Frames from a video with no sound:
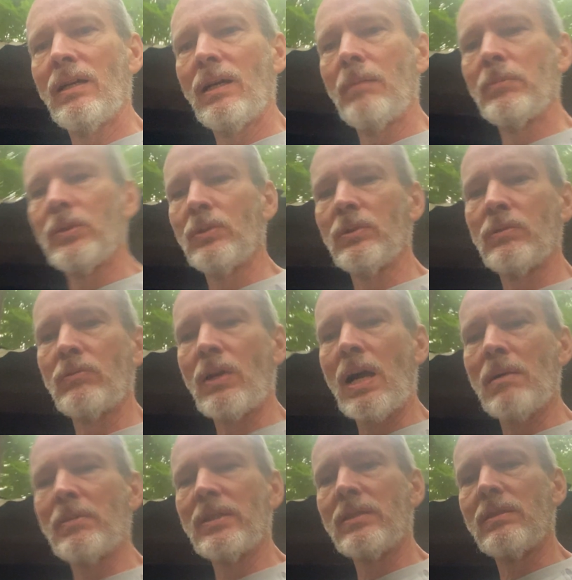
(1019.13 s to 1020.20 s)
I'm doing
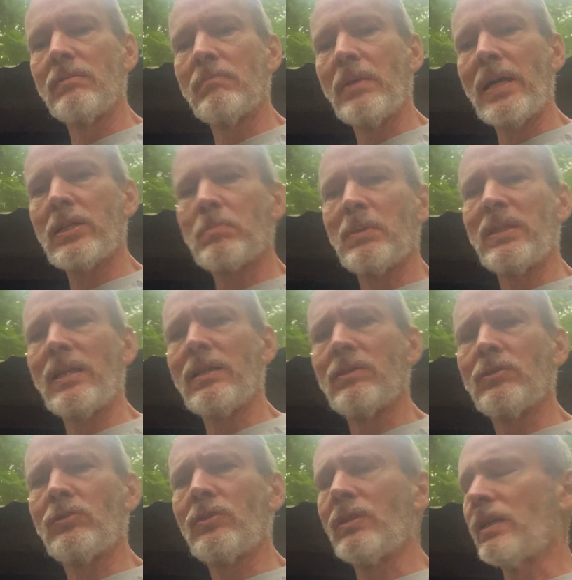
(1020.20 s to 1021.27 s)
ramen and mashed
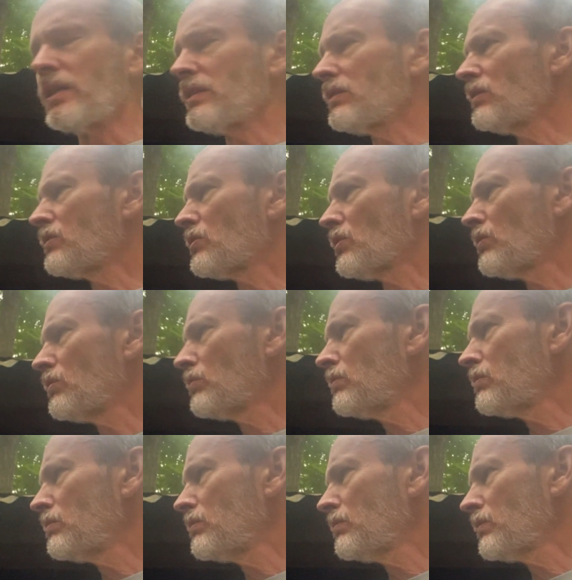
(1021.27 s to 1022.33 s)
potatoes tonight. Joe,
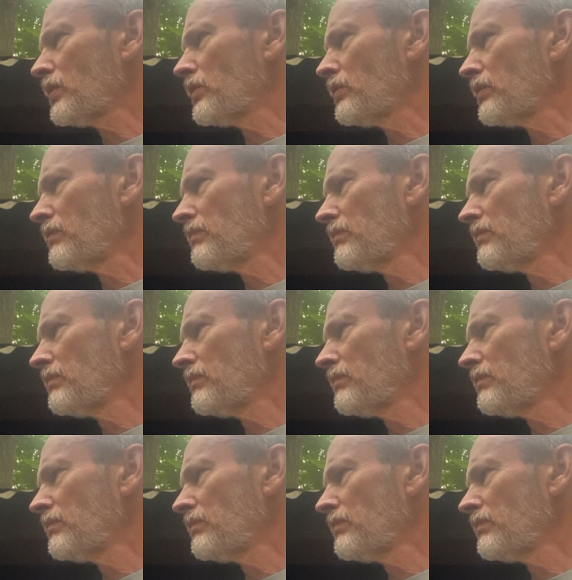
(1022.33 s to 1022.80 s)
what are you doing?